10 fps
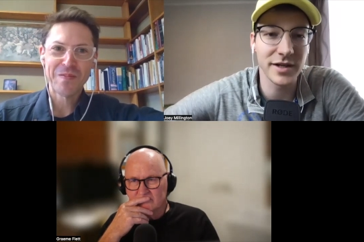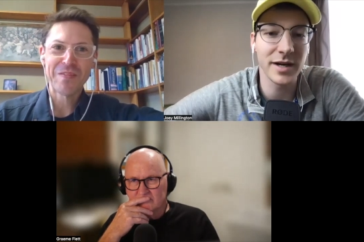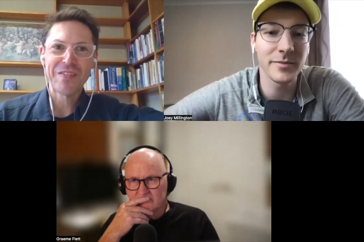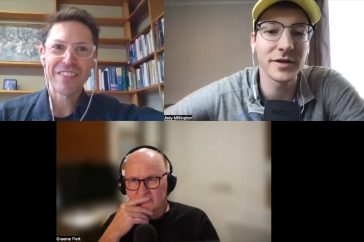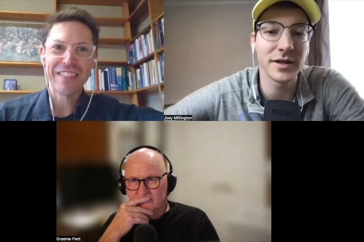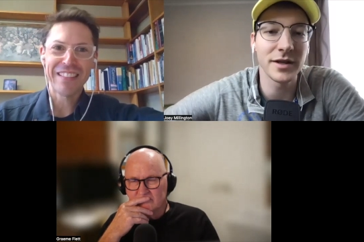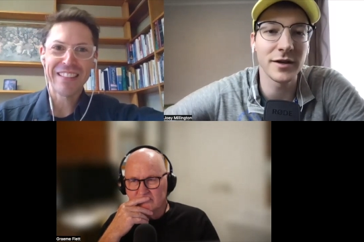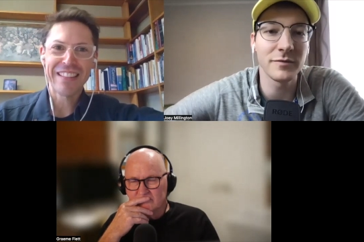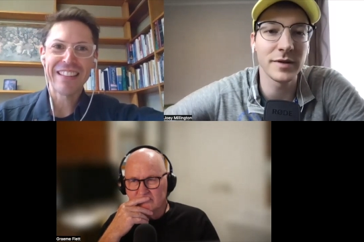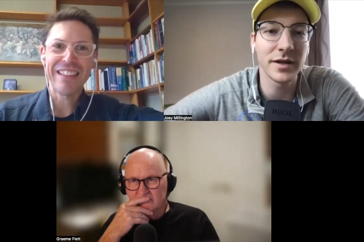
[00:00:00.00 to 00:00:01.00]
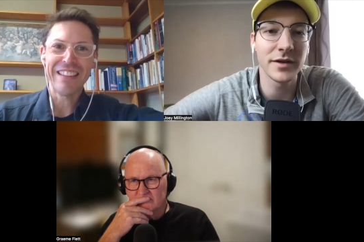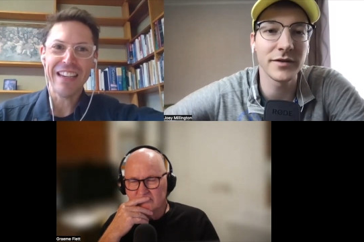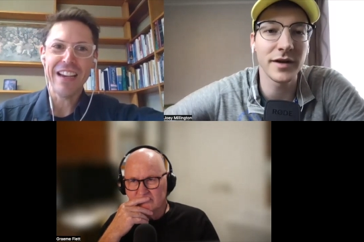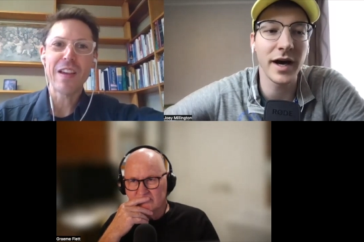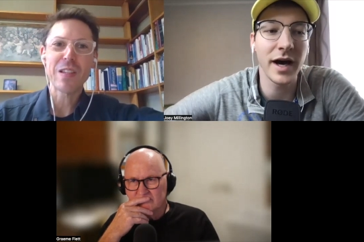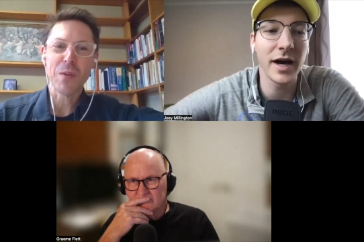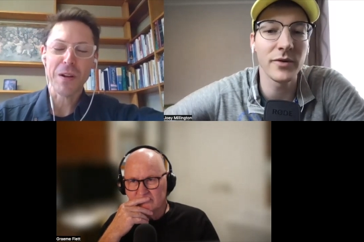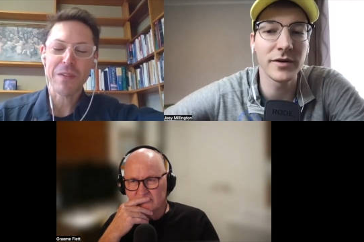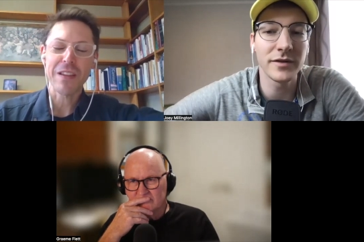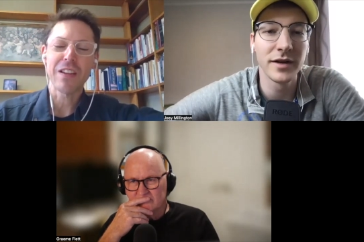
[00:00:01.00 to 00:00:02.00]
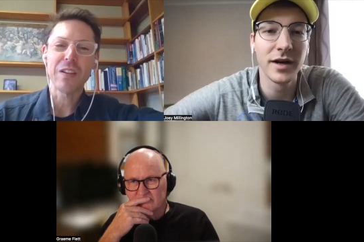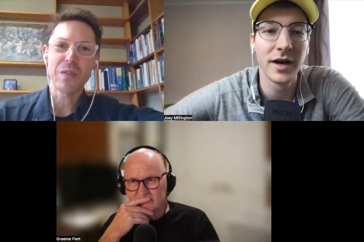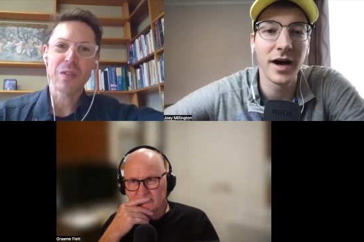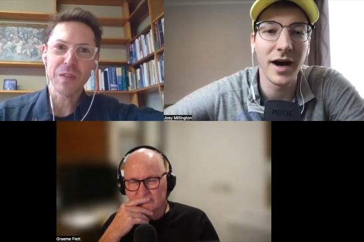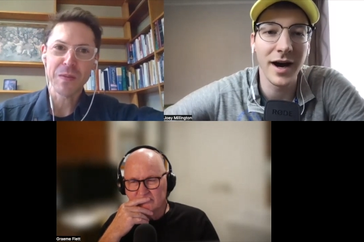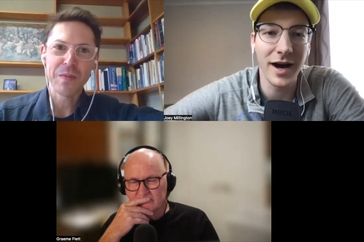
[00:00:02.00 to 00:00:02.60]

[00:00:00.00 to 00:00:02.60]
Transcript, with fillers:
Speaker 1: that I'm thinking of because yeah, that's what I would, I'm thinking of too.